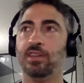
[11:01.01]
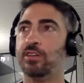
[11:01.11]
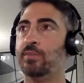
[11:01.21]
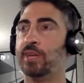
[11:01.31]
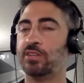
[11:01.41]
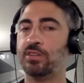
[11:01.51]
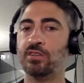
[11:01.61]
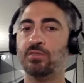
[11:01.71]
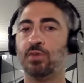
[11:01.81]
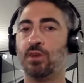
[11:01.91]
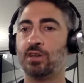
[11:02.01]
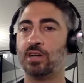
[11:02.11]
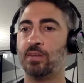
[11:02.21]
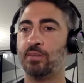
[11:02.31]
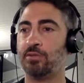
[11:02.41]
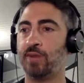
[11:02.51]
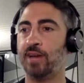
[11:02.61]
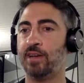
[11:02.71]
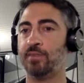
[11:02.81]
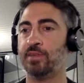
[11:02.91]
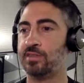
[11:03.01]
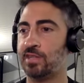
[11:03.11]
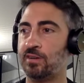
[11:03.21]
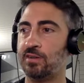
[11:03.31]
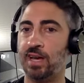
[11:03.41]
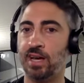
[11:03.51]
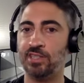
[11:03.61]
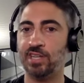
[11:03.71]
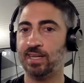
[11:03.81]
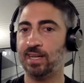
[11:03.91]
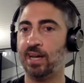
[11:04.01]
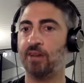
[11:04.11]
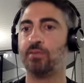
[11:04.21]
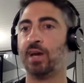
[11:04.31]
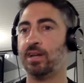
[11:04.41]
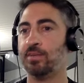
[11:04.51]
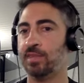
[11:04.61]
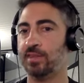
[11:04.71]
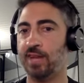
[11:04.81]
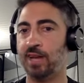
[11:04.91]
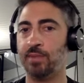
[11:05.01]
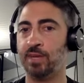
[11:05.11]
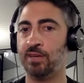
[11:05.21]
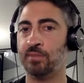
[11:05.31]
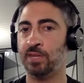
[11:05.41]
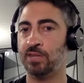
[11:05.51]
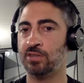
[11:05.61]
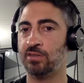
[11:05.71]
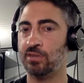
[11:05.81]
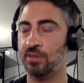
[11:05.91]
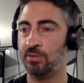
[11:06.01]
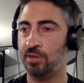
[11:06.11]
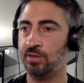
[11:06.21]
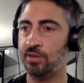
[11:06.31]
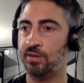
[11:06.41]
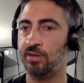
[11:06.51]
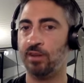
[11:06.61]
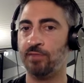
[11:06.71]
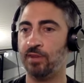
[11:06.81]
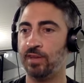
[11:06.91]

Make sure you walk up or ride up to the starting line, check it out, ride up to the top end, make sure you know where you're turning off.